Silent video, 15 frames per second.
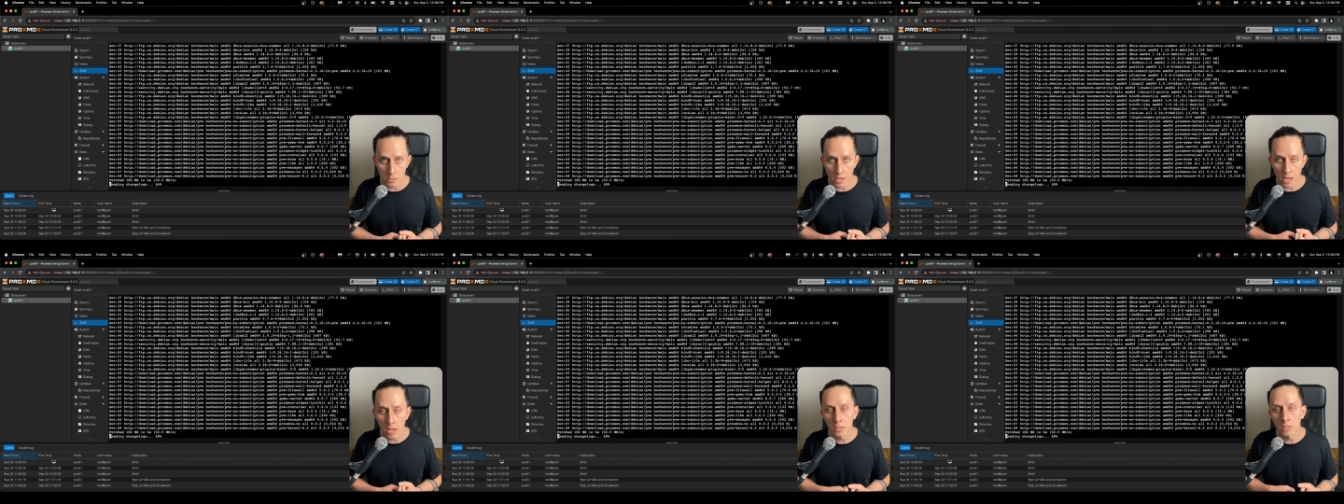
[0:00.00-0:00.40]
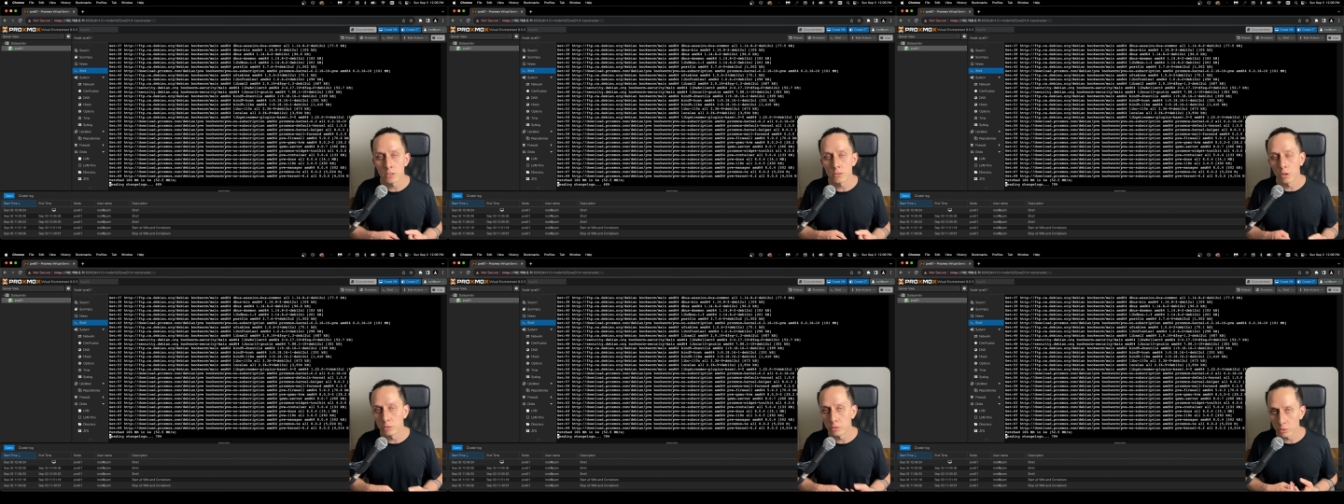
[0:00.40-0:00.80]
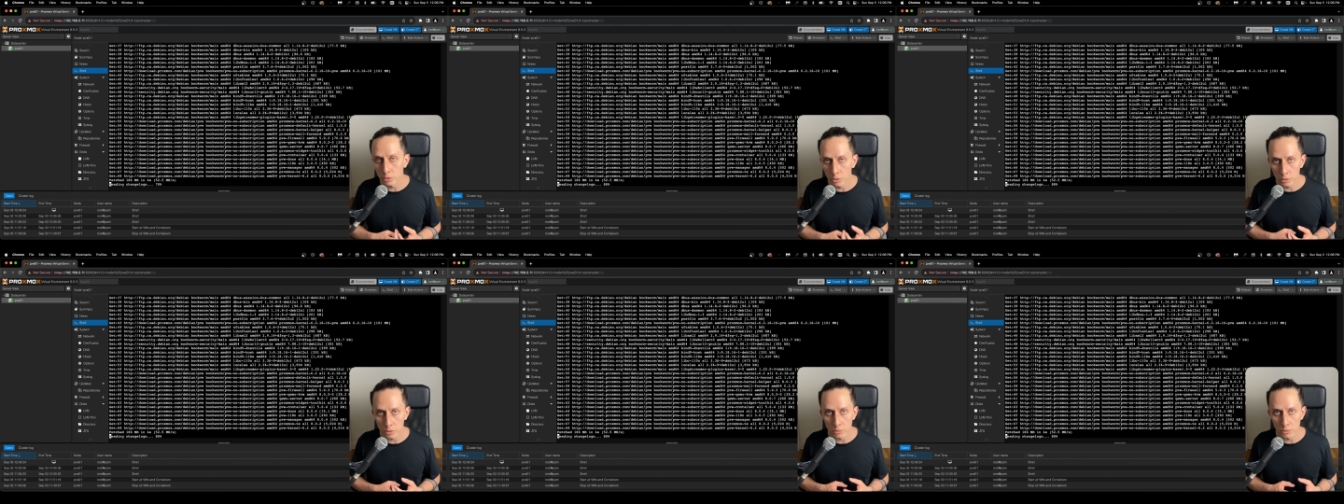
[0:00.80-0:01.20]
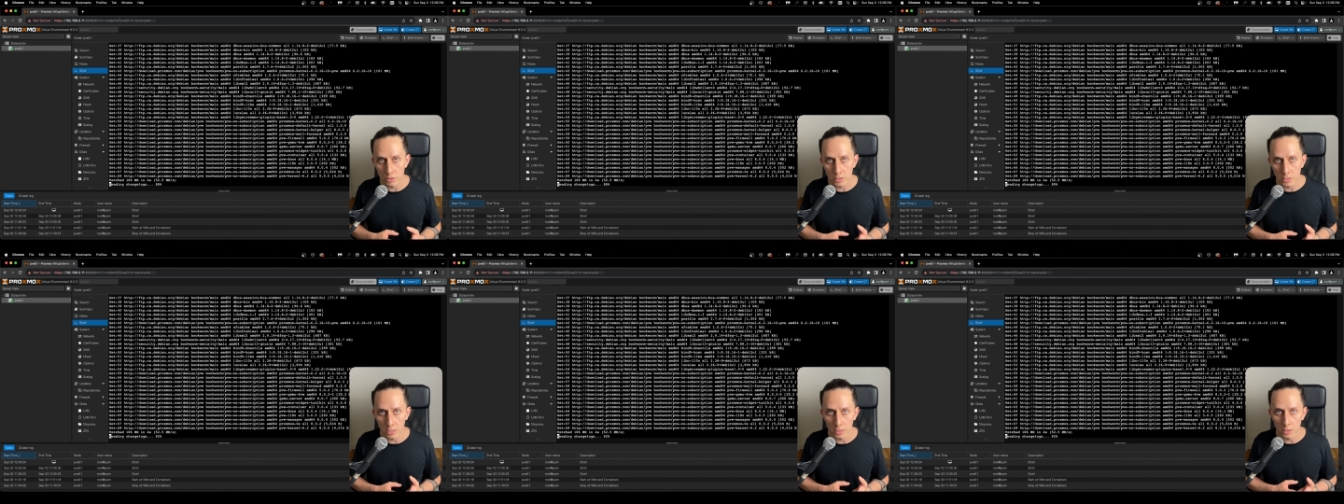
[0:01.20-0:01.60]
and it's also going to
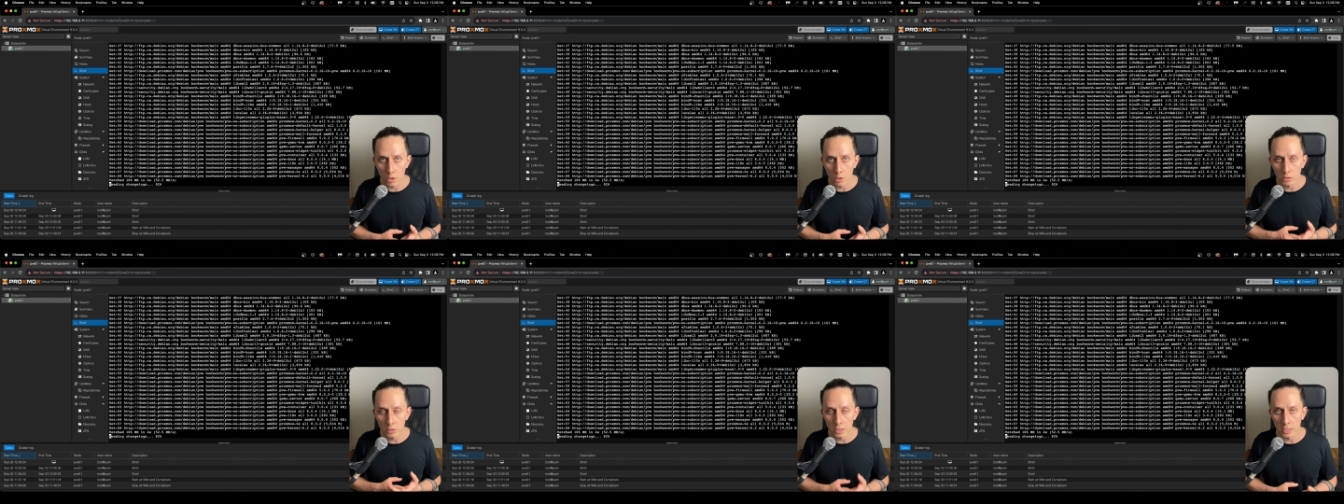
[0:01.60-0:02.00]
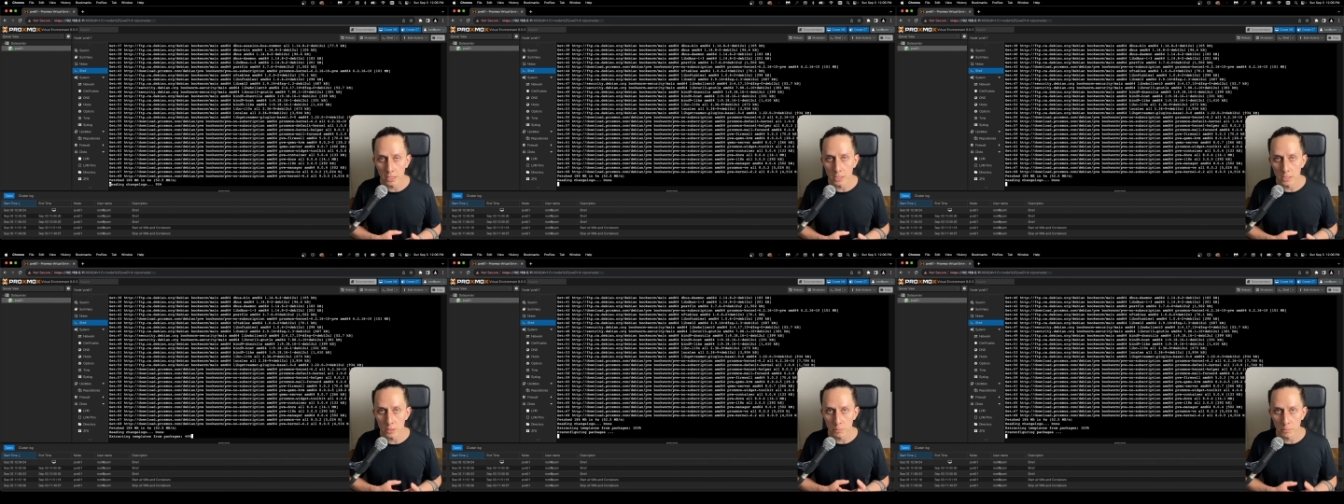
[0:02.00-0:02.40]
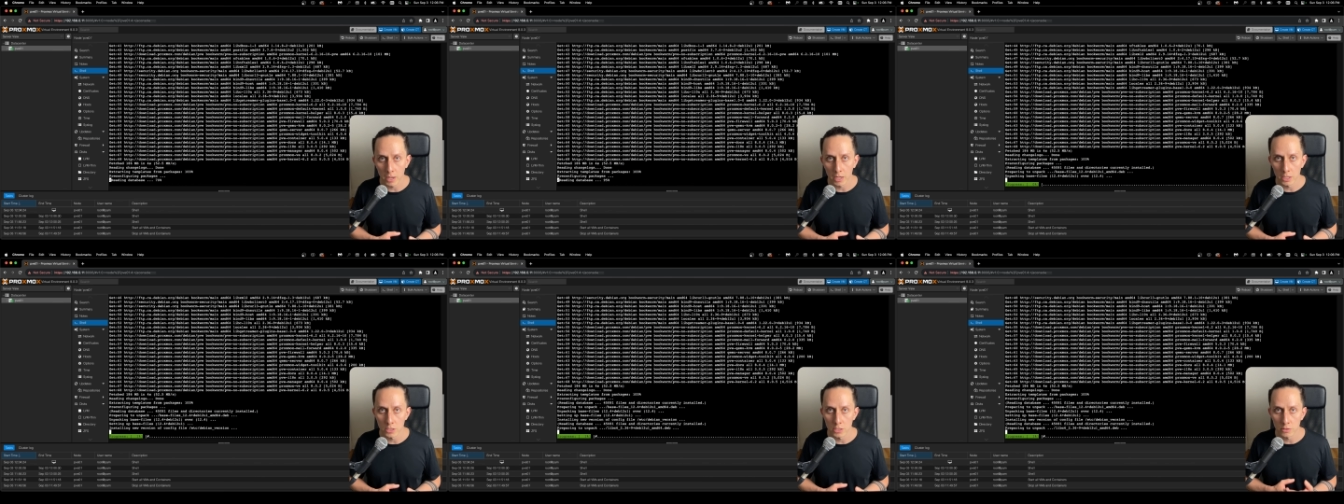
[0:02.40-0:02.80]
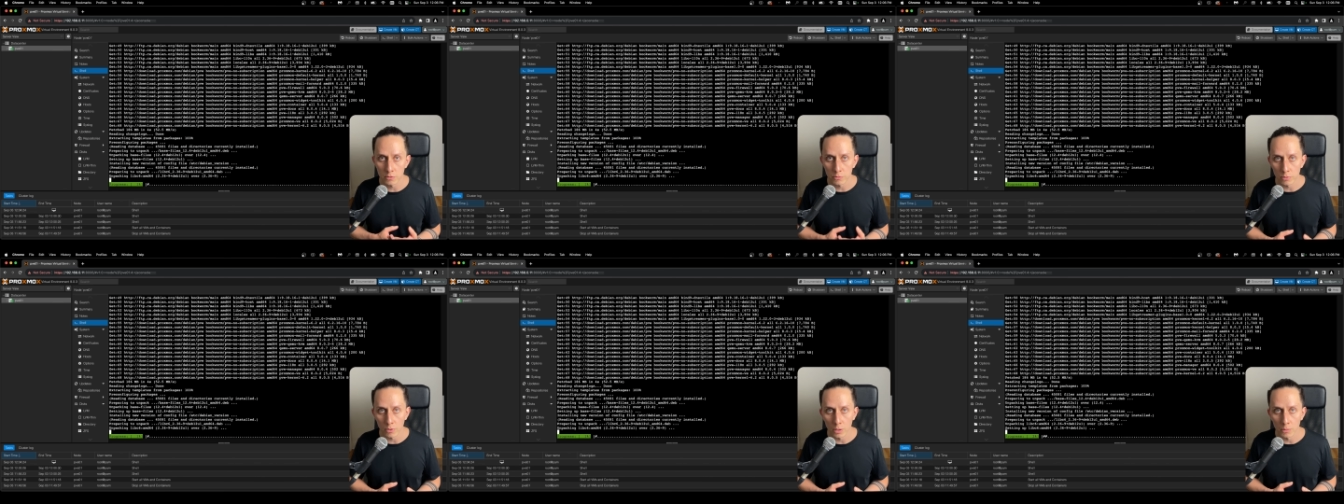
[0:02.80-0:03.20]
install all the latest packages
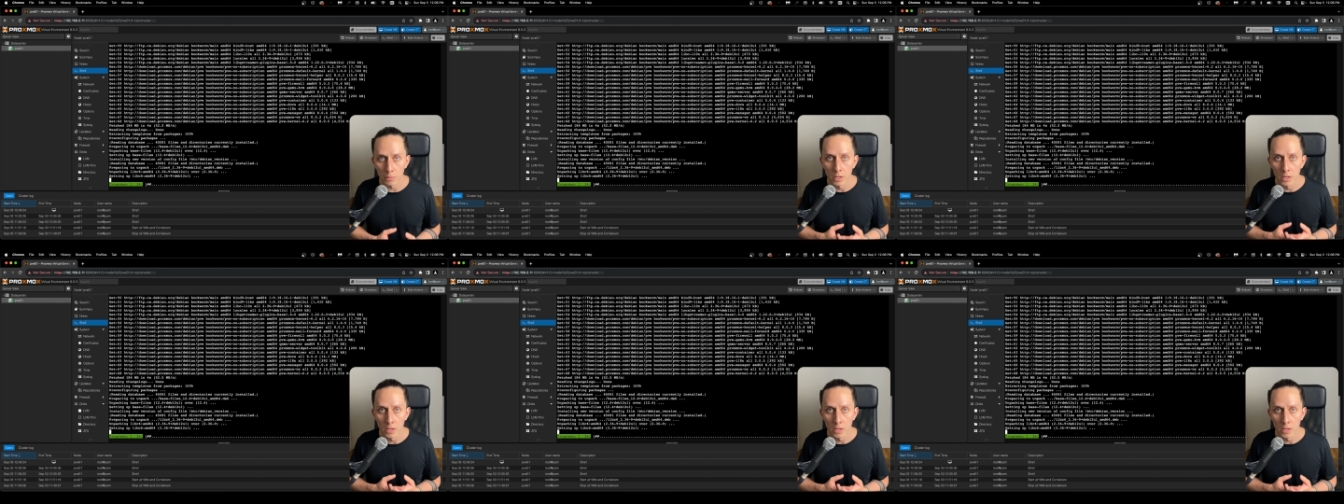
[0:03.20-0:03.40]
from